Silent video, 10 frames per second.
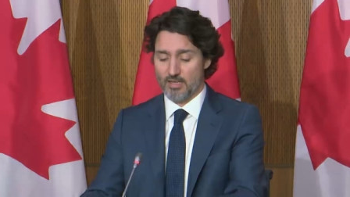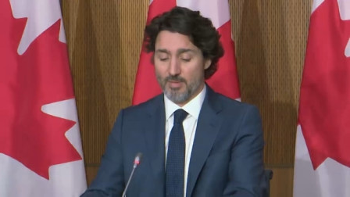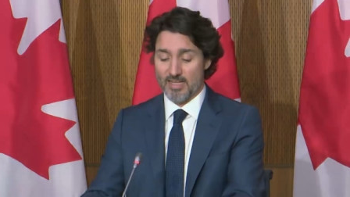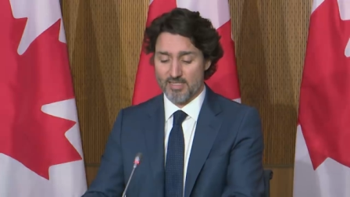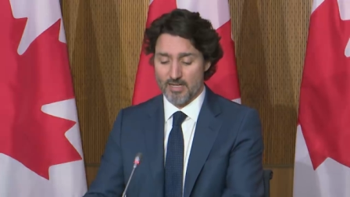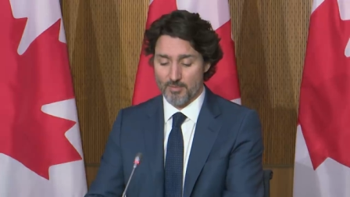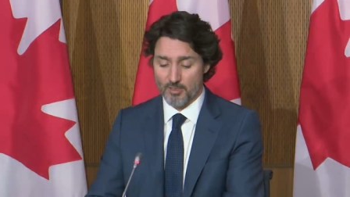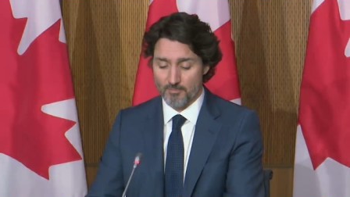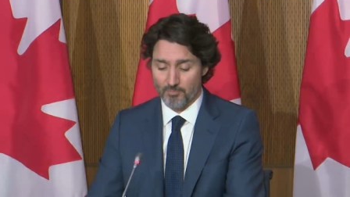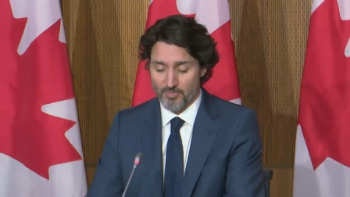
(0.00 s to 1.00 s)
By
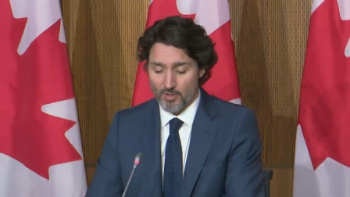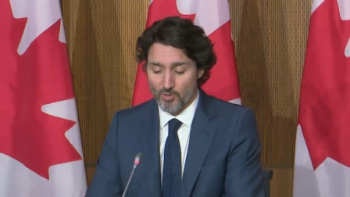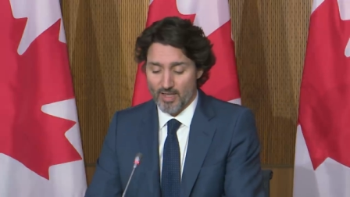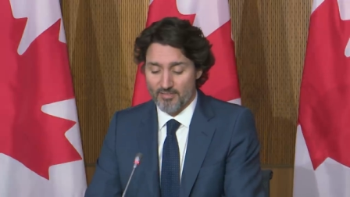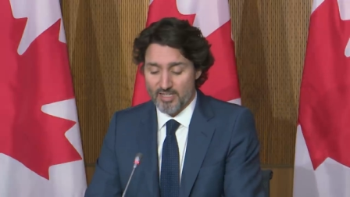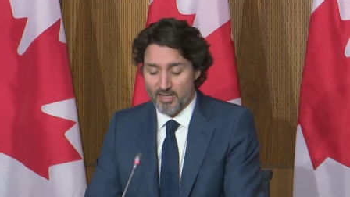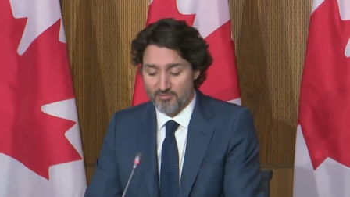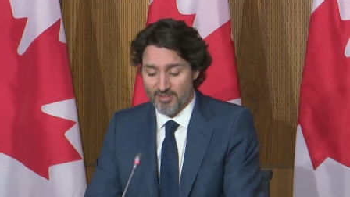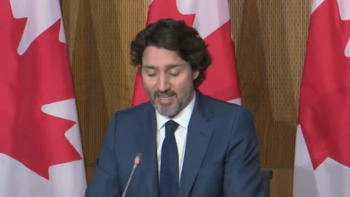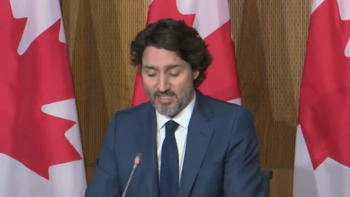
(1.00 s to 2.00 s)
summer, we'll have
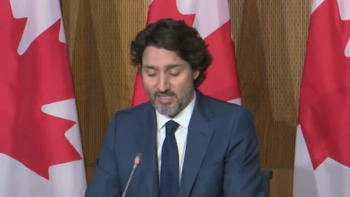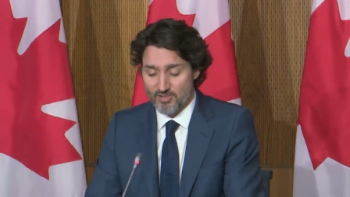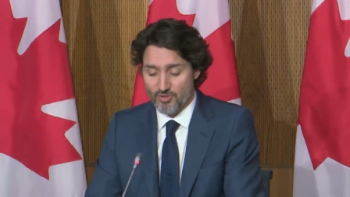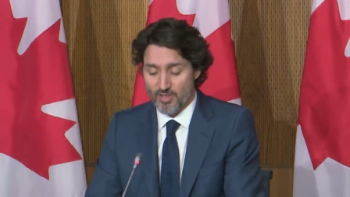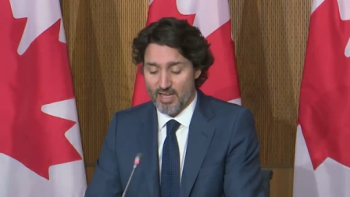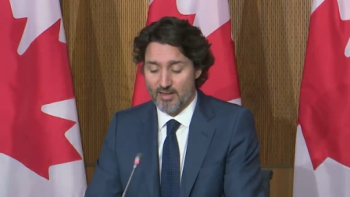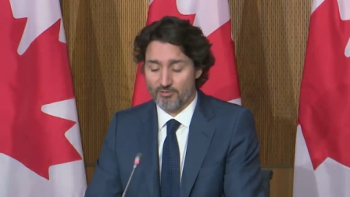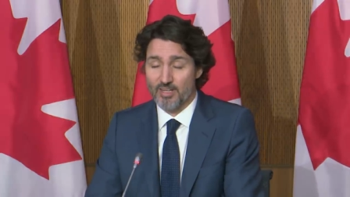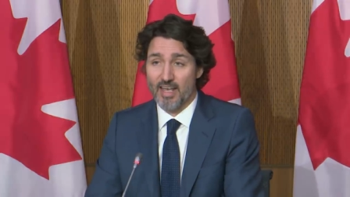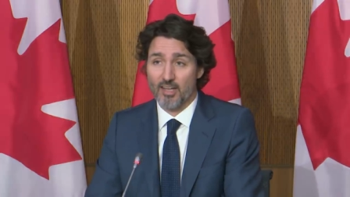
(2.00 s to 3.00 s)
enough vaccines so that
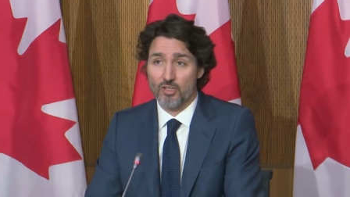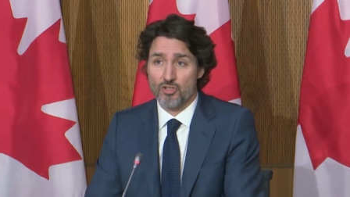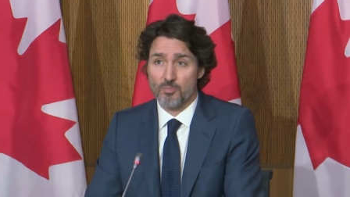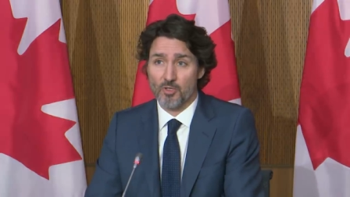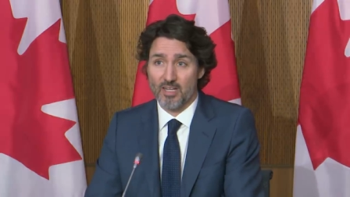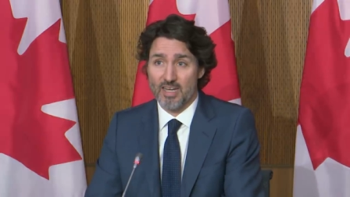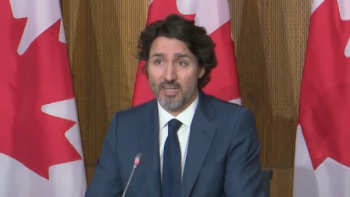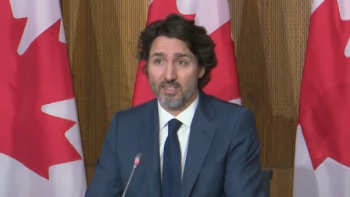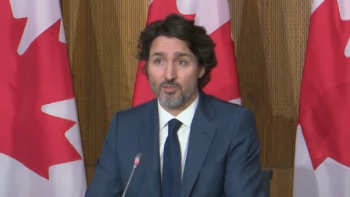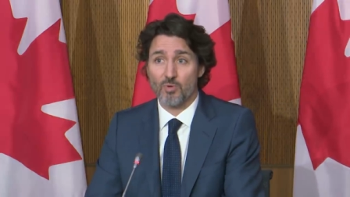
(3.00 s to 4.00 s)
every eligible
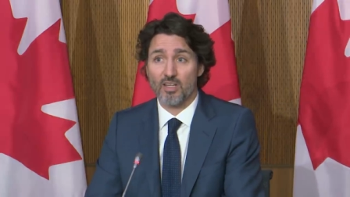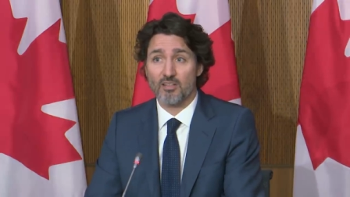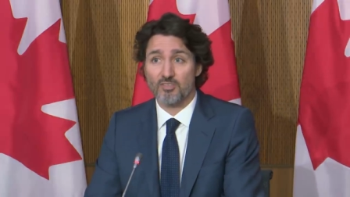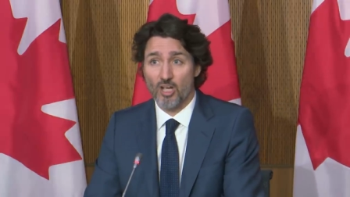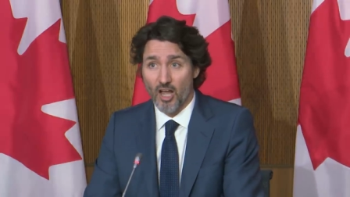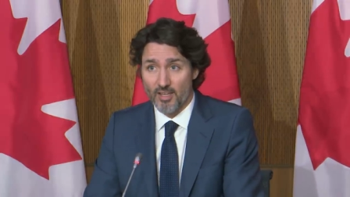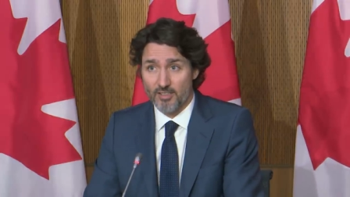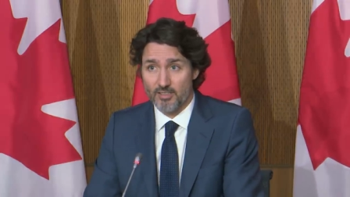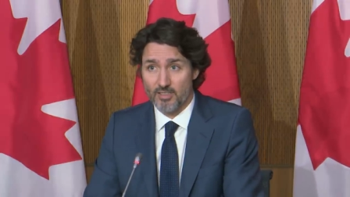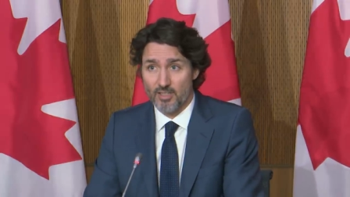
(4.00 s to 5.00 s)
Canadian will have
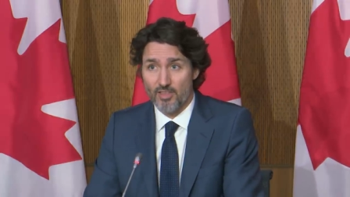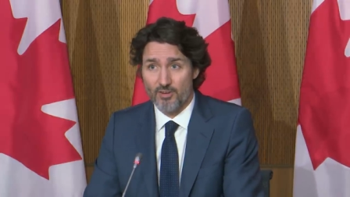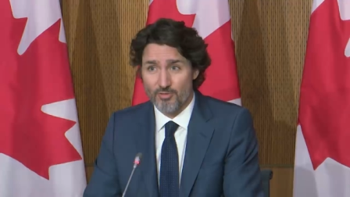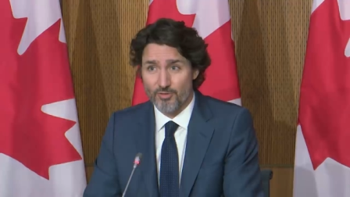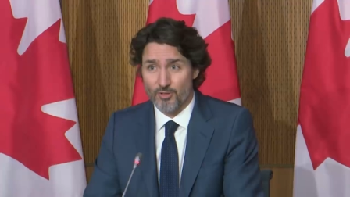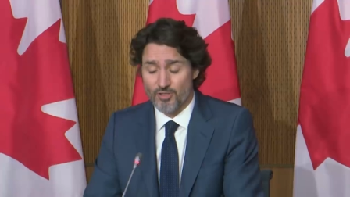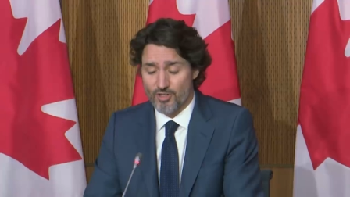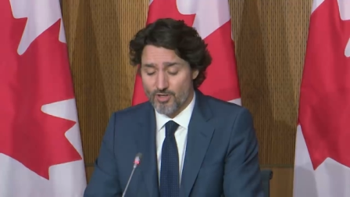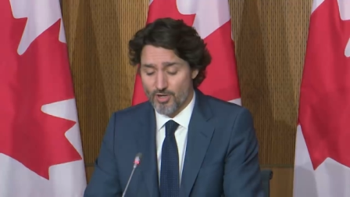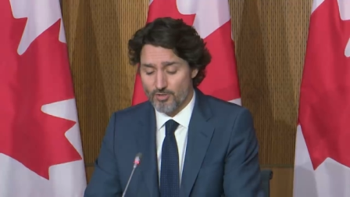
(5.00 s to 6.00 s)
gotten their
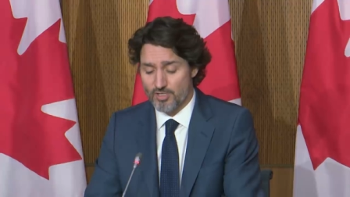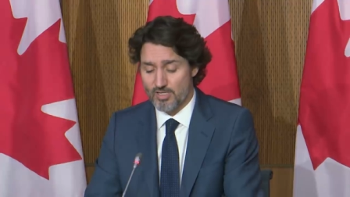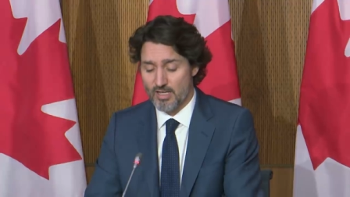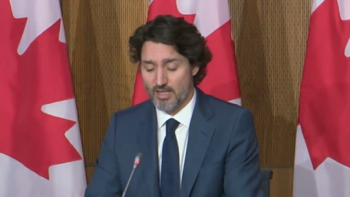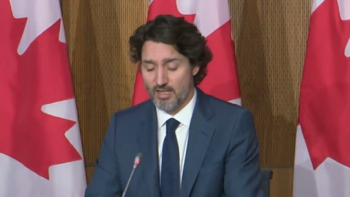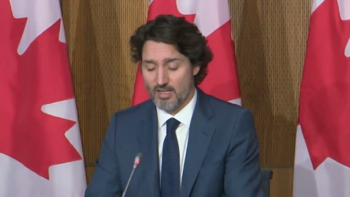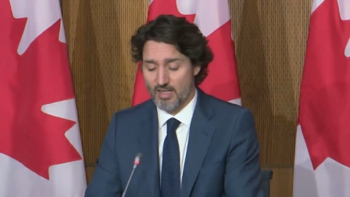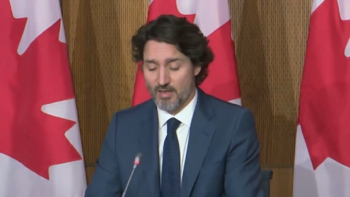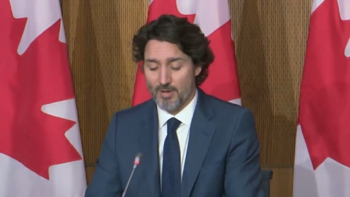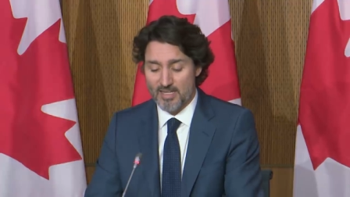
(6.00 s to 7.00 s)
first dose.
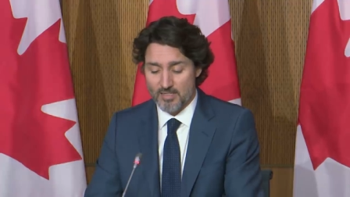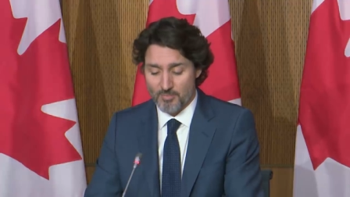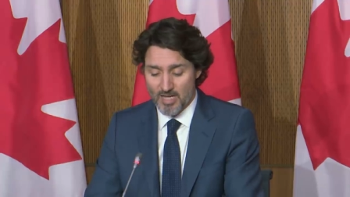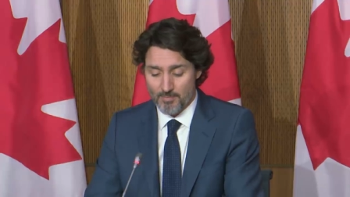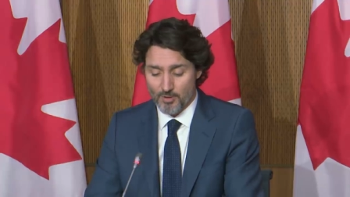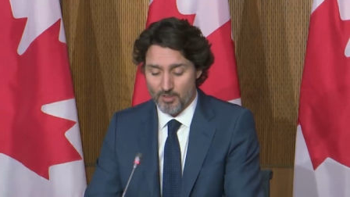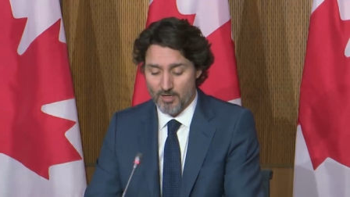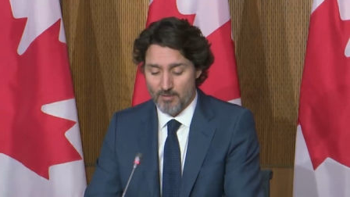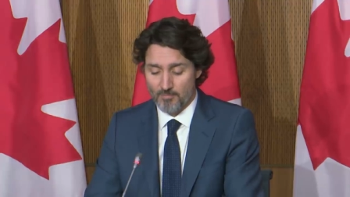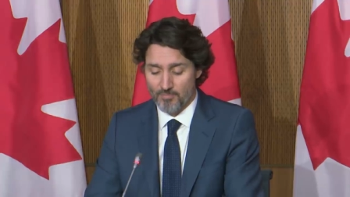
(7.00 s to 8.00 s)
And by September,
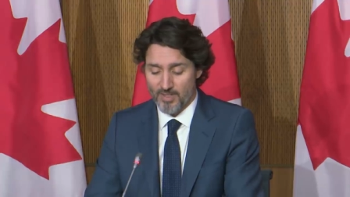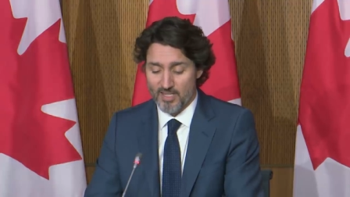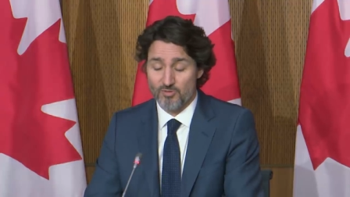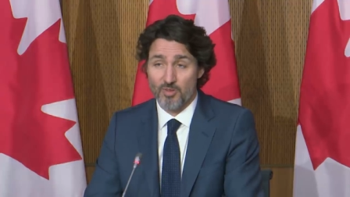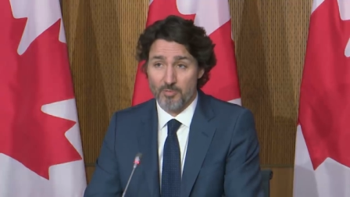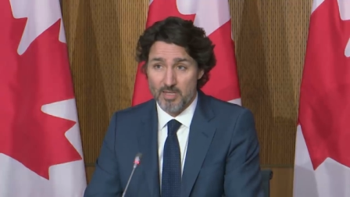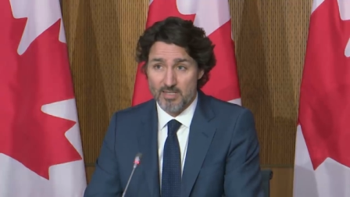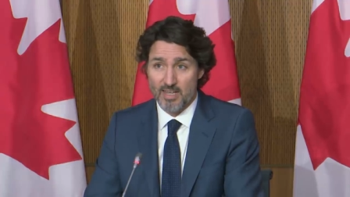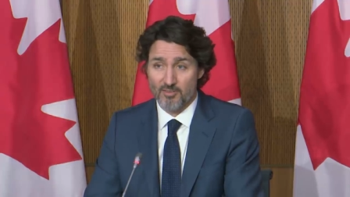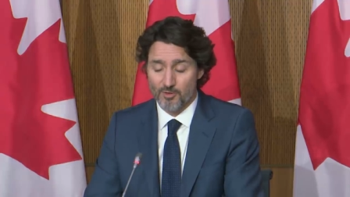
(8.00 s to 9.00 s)
as we've been
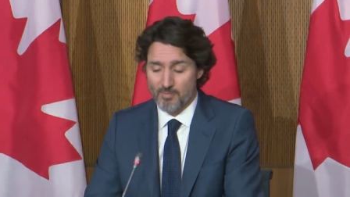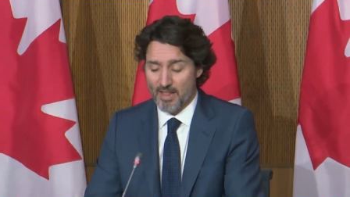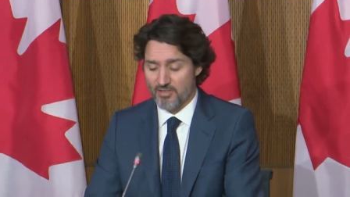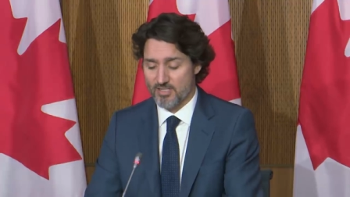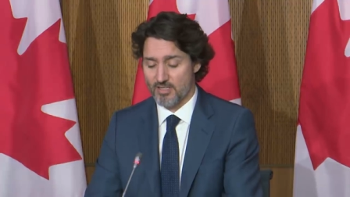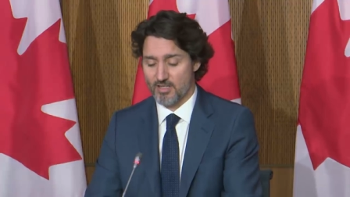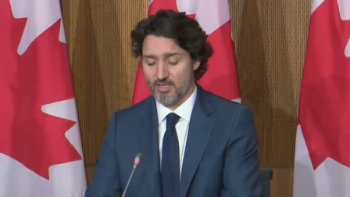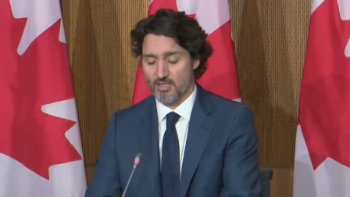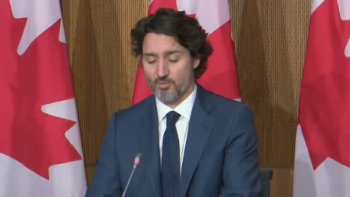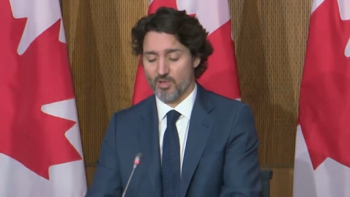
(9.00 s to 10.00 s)
saying for months,
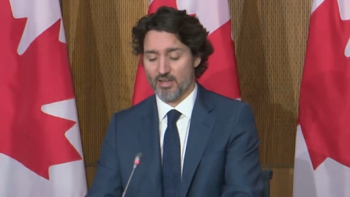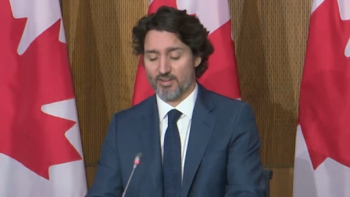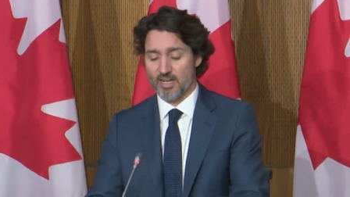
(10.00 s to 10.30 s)
we'll have